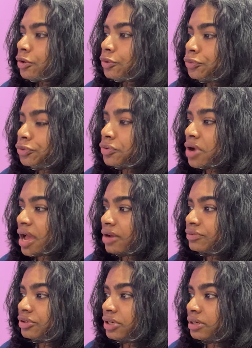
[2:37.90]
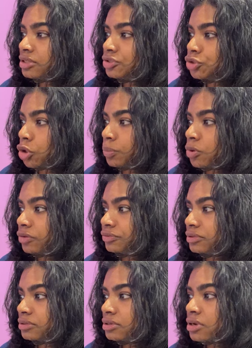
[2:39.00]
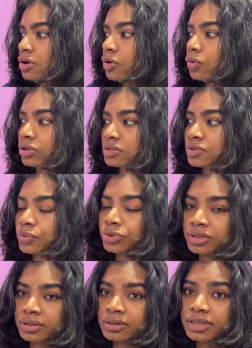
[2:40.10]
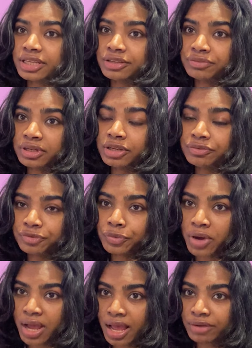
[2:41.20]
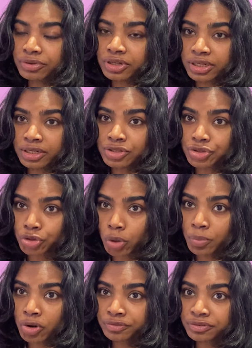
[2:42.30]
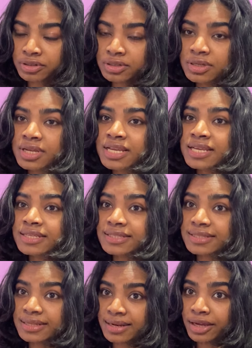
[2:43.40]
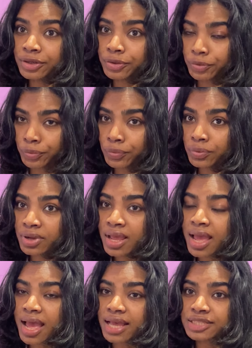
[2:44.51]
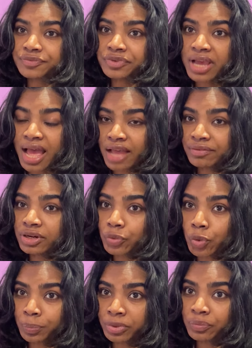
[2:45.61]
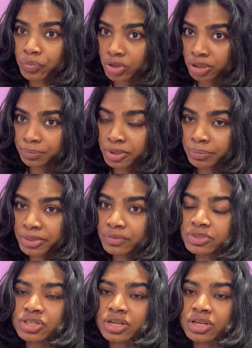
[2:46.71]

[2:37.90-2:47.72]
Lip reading: Do you have a written job offer? Okay, so here, even if you have a written job offer, select no, as we have an open work permit which